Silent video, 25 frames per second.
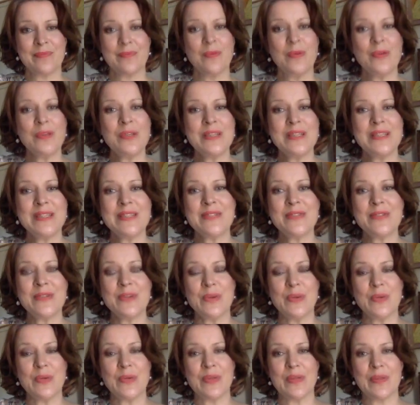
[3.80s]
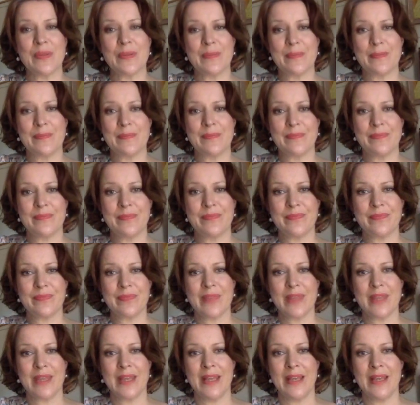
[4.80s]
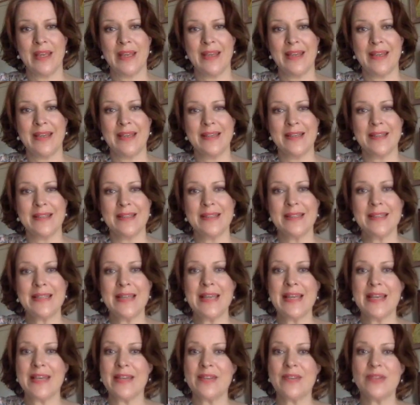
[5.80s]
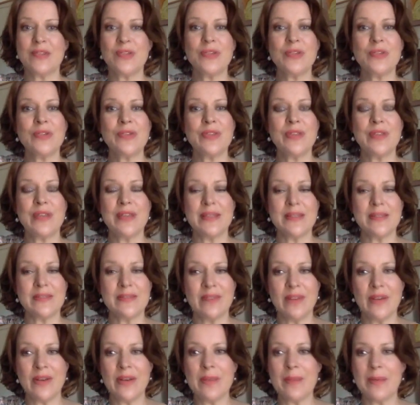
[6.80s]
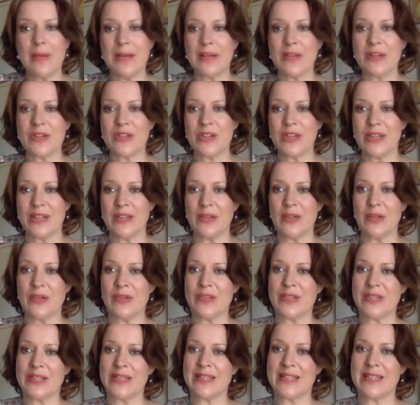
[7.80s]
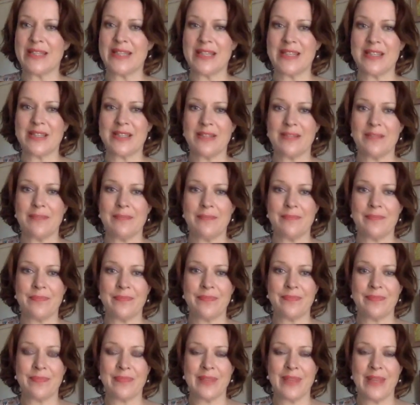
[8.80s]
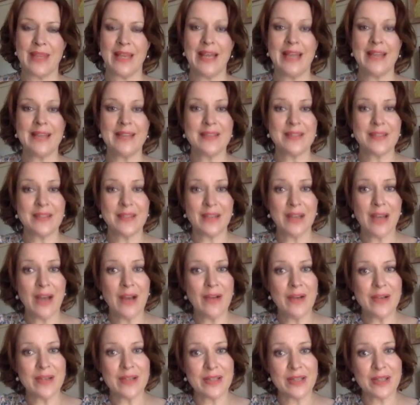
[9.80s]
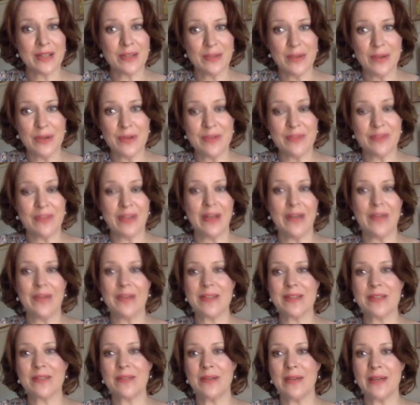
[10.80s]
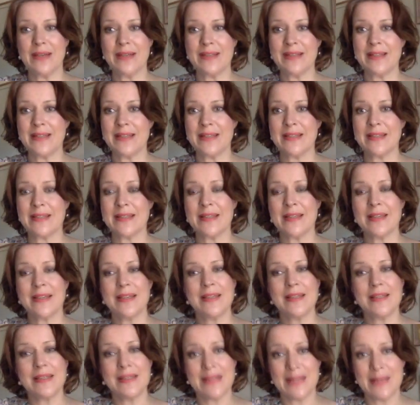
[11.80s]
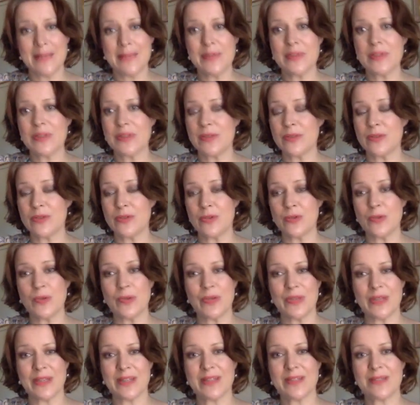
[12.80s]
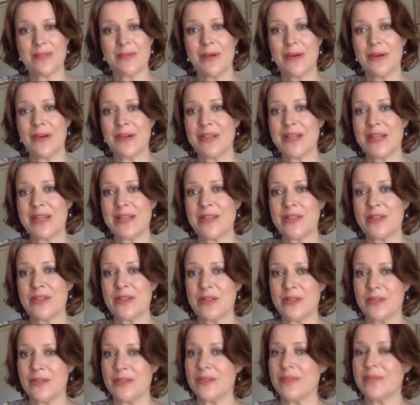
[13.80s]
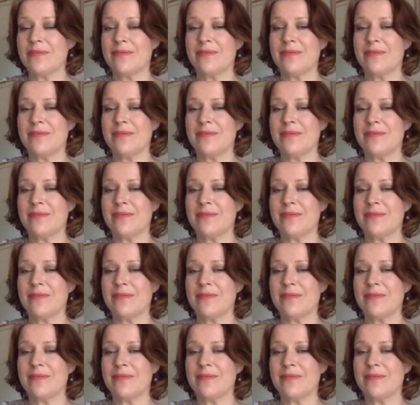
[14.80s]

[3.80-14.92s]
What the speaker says: What is truth? Today, truth is very much in contestation, and the current coronavirus crisis seems to draw this to our attention.